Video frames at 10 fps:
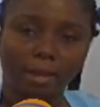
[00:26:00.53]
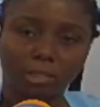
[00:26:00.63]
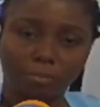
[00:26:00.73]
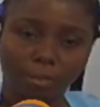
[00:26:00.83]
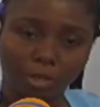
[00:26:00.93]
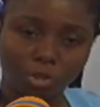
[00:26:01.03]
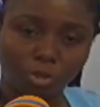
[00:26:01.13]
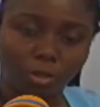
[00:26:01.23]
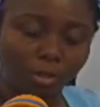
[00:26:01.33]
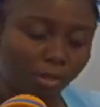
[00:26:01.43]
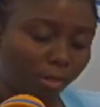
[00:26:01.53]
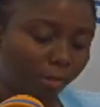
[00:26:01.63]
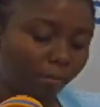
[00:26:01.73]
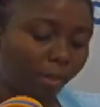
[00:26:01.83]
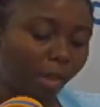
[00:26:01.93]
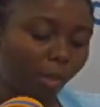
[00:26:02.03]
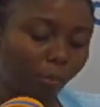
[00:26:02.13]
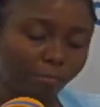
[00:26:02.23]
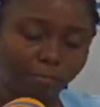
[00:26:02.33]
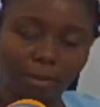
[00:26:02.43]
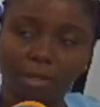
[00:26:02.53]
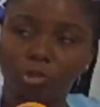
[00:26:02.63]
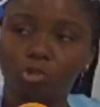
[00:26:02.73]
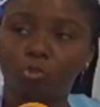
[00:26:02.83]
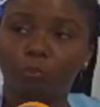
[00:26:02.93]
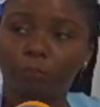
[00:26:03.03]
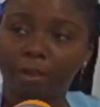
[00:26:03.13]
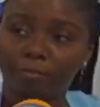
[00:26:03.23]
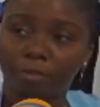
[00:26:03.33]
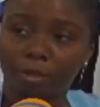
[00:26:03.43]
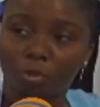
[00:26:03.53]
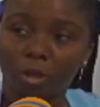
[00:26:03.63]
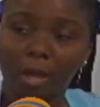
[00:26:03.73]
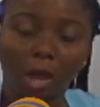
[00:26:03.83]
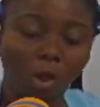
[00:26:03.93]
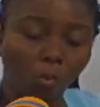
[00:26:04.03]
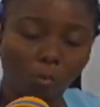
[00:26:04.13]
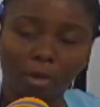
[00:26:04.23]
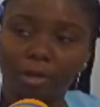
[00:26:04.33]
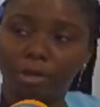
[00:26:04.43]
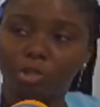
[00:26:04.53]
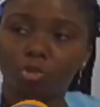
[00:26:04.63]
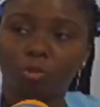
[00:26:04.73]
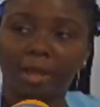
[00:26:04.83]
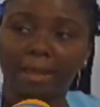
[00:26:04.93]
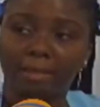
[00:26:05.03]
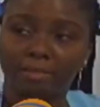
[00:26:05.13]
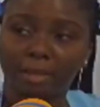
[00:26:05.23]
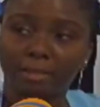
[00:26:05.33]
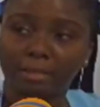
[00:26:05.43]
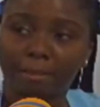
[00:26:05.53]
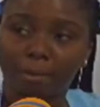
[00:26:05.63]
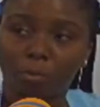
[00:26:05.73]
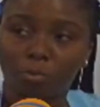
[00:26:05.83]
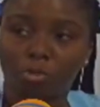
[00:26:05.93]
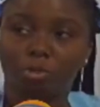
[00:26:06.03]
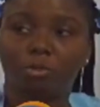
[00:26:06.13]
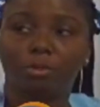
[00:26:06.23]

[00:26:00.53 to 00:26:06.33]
expenditure than the equivalent to $500. How on a reach to that exact amount?